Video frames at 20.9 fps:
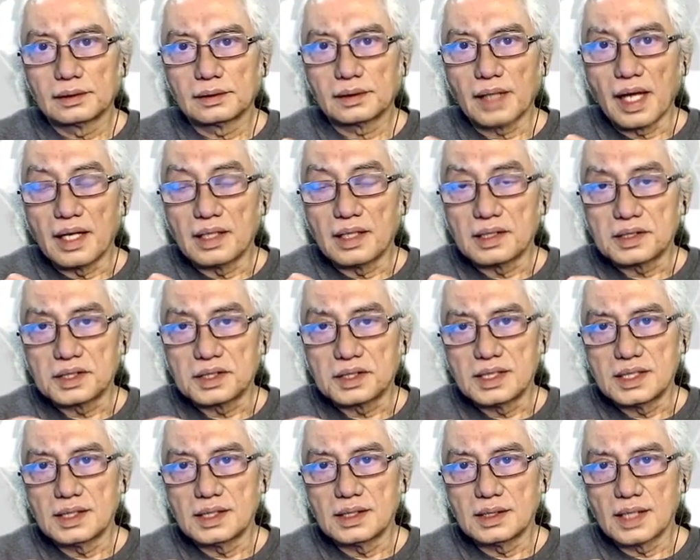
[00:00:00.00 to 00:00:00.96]

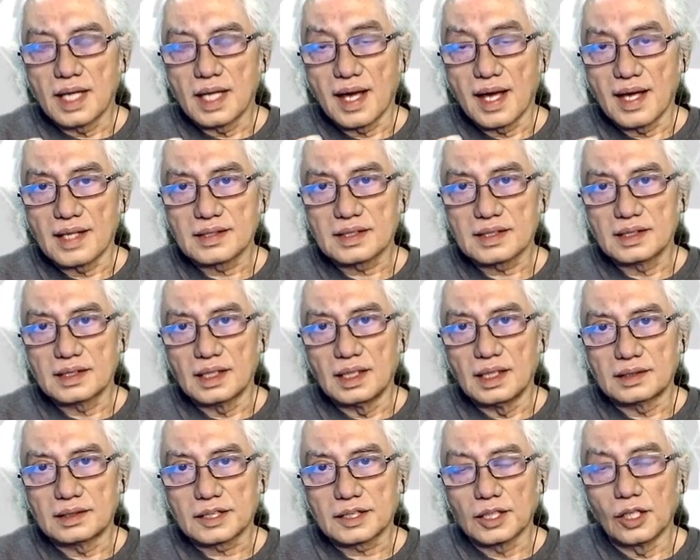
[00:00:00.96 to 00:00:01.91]
energy has
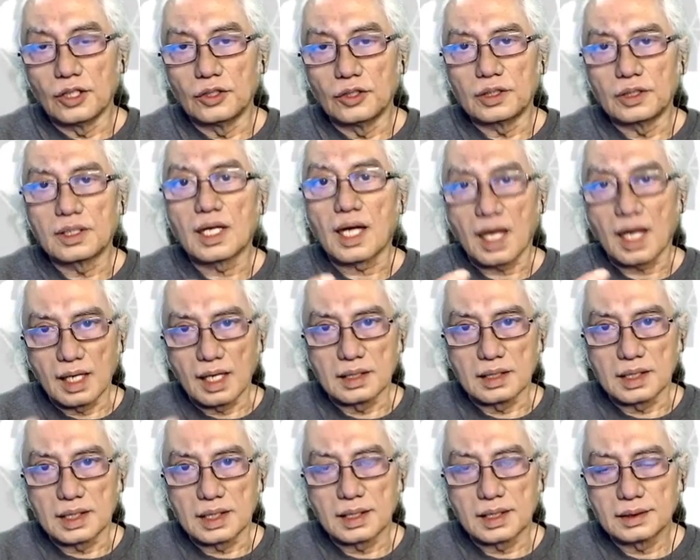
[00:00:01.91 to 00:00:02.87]
its own
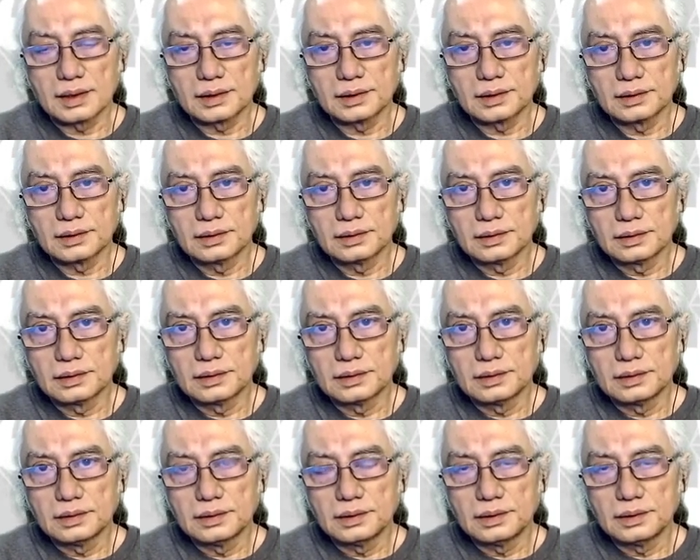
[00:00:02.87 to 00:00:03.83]
color.
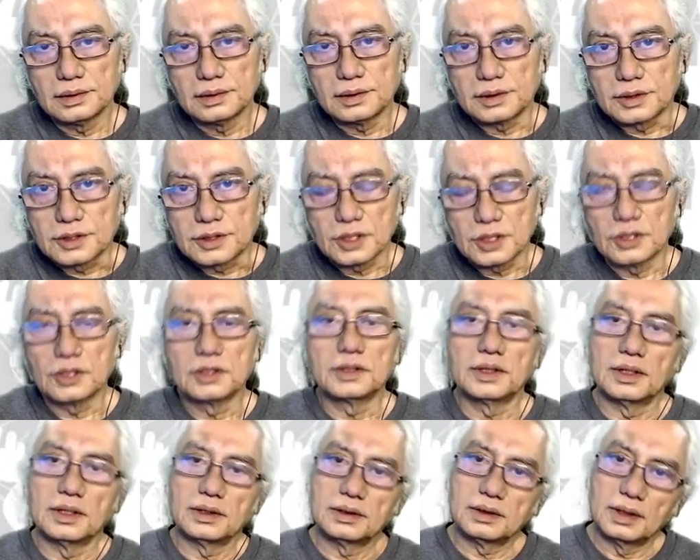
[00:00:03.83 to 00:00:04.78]

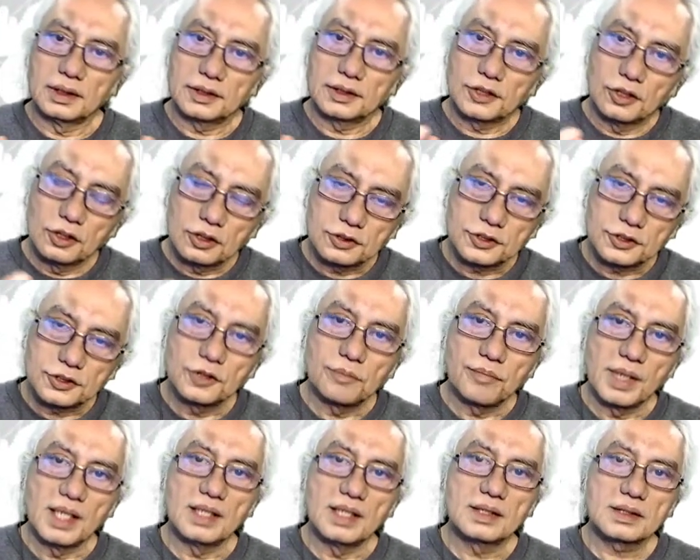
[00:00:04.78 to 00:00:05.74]
So it also
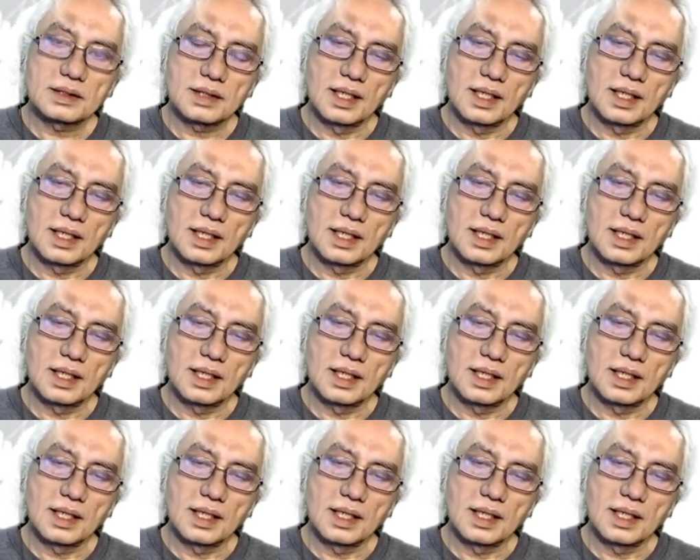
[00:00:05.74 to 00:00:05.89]
means